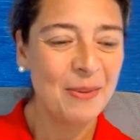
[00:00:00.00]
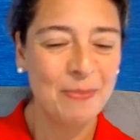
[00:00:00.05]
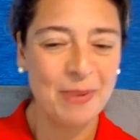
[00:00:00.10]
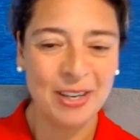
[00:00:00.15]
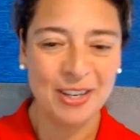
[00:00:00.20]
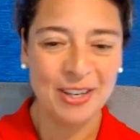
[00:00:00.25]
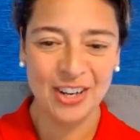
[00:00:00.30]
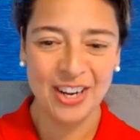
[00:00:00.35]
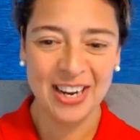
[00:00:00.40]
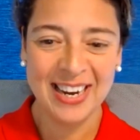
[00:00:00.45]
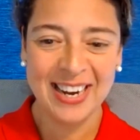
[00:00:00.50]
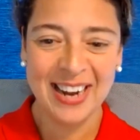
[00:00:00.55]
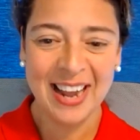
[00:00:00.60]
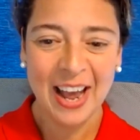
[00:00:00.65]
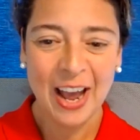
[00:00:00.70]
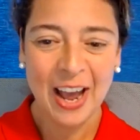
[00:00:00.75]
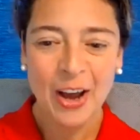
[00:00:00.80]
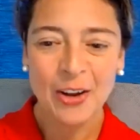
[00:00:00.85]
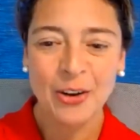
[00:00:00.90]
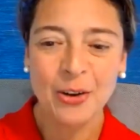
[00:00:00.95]
pitch in.
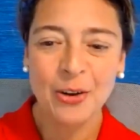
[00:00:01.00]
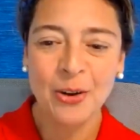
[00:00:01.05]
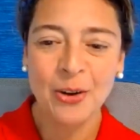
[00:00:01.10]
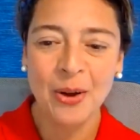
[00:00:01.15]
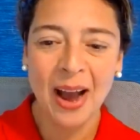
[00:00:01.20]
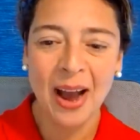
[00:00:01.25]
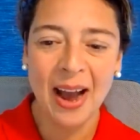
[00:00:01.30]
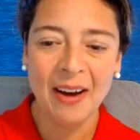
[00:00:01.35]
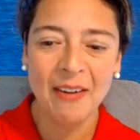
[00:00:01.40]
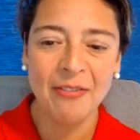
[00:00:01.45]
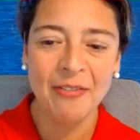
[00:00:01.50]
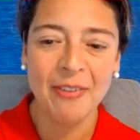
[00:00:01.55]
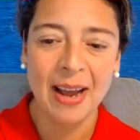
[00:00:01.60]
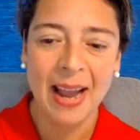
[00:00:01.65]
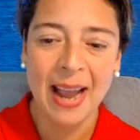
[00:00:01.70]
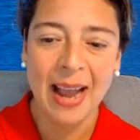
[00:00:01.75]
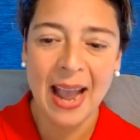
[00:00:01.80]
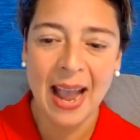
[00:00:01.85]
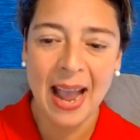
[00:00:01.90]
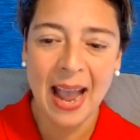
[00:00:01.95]
Do you have
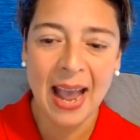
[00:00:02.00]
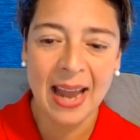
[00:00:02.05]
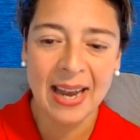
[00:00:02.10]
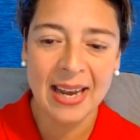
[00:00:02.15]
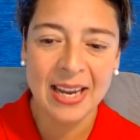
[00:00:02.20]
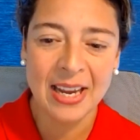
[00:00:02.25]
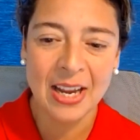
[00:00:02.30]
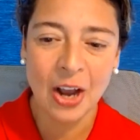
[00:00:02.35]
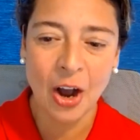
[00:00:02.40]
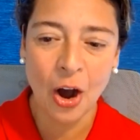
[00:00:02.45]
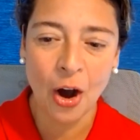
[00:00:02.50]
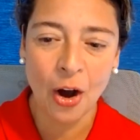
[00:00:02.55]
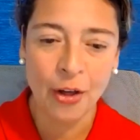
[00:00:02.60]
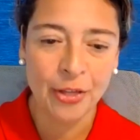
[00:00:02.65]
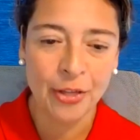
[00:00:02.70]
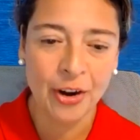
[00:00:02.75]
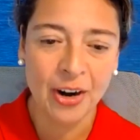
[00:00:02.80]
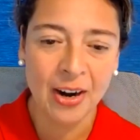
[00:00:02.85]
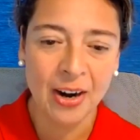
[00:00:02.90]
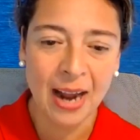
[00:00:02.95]
any
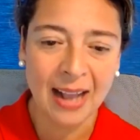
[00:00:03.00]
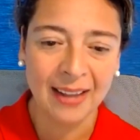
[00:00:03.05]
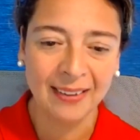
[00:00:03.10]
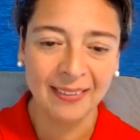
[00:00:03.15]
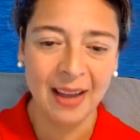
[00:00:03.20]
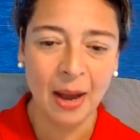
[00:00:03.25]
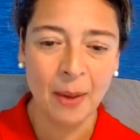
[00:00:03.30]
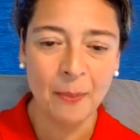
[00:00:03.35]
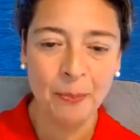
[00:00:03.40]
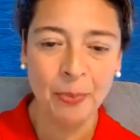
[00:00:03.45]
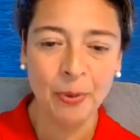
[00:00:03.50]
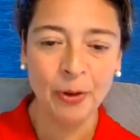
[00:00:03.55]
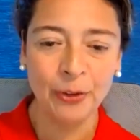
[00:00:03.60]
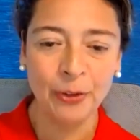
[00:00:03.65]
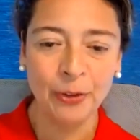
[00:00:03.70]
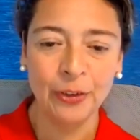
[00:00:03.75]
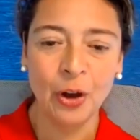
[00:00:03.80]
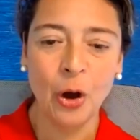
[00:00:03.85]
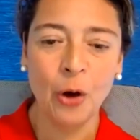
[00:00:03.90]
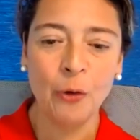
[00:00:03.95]
other
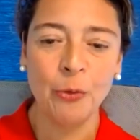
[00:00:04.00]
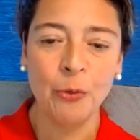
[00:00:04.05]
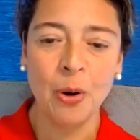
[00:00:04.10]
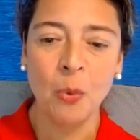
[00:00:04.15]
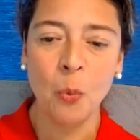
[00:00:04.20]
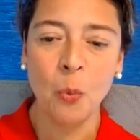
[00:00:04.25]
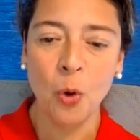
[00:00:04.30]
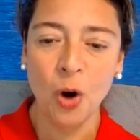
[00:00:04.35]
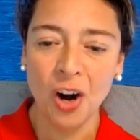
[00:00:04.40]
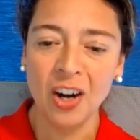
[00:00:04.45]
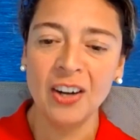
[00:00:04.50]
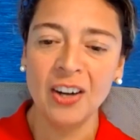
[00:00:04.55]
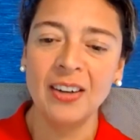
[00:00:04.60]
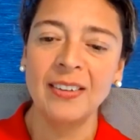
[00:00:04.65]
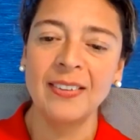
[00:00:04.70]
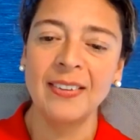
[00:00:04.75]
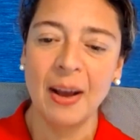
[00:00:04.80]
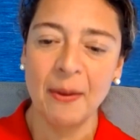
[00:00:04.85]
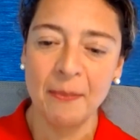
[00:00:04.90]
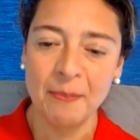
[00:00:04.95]
examples of where
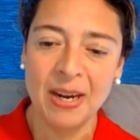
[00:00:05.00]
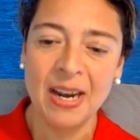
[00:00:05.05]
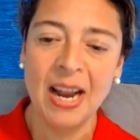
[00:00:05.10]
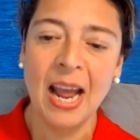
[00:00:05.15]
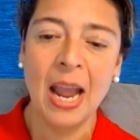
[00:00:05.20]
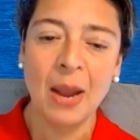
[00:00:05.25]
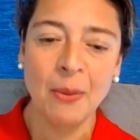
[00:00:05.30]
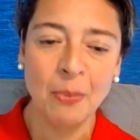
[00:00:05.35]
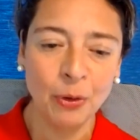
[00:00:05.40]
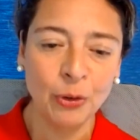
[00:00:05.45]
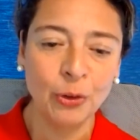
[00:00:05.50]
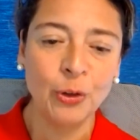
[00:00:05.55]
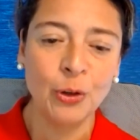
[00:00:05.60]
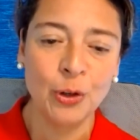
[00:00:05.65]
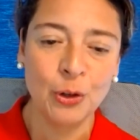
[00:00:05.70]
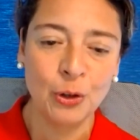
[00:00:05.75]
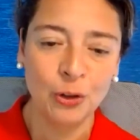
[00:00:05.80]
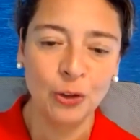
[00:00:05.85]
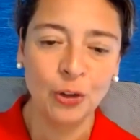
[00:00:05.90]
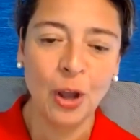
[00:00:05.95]
workers have been able to
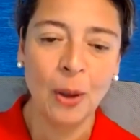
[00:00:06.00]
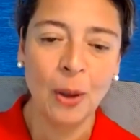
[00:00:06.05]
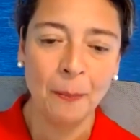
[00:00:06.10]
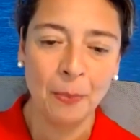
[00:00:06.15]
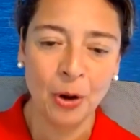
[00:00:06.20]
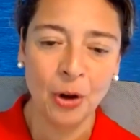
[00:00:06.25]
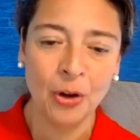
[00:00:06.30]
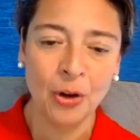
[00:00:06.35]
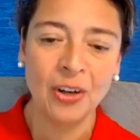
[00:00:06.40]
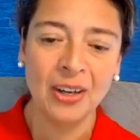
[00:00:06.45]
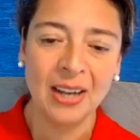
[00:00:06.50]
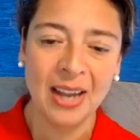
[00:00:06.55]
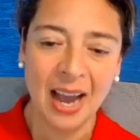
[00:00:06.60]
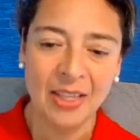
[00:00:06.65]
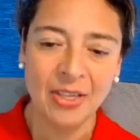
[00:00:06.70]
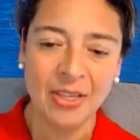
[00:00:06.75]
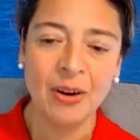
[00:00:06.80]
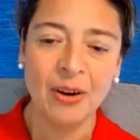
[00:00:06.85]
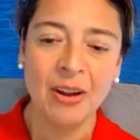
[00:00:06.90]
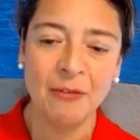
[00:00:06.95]
use employer
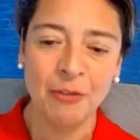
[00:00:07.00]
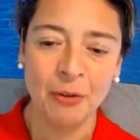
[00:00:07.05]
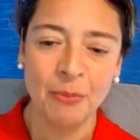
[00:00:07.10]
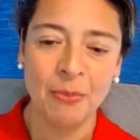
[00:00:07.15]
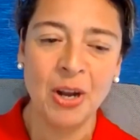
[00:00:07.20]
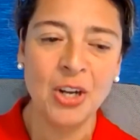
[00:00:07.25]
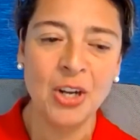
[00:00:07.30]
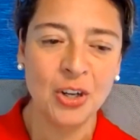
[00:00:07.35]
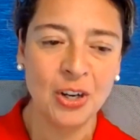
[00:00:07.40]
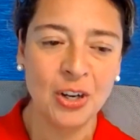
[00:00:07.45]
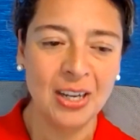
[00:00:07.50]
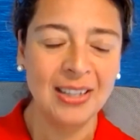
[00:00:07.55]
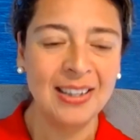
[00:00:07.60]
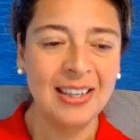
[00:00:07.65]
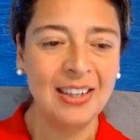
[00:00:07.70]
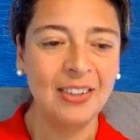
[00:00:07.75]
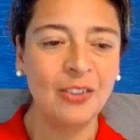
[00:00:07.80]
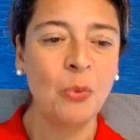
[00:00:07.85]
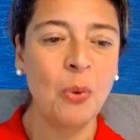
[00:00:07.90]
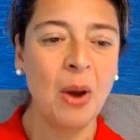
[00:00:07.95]
gather information in
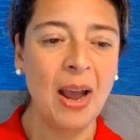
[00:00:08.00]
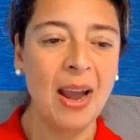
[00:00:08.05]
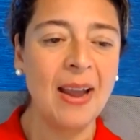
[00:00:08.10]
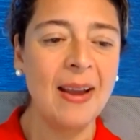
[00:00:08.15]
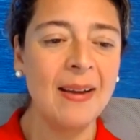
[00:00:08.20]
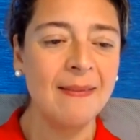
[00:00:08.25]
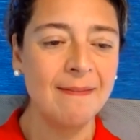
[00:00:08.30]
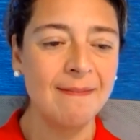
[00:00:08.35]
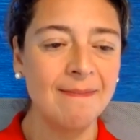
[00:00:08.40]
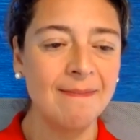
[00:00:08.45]
this way?